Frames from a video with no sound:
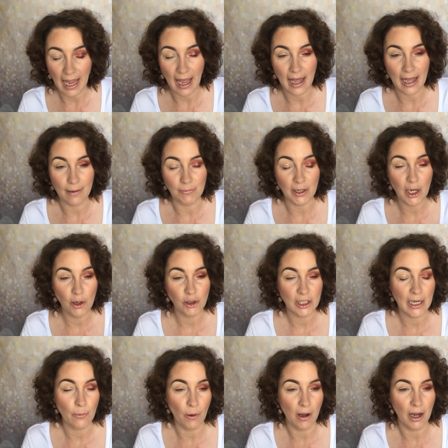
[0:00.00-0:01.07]
Uh,
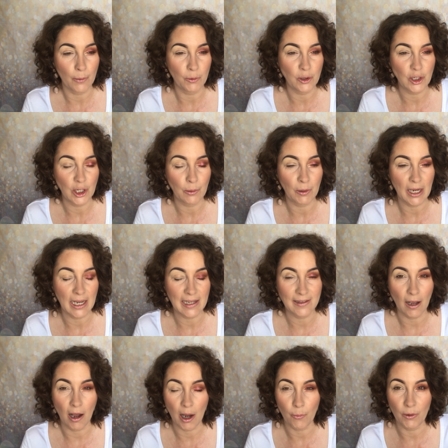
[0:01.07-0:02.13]
usually what I will do
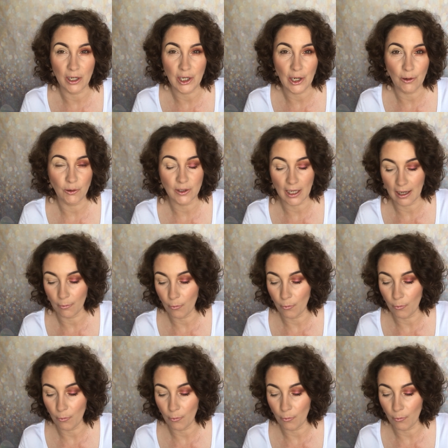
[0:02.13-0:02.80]
is I will use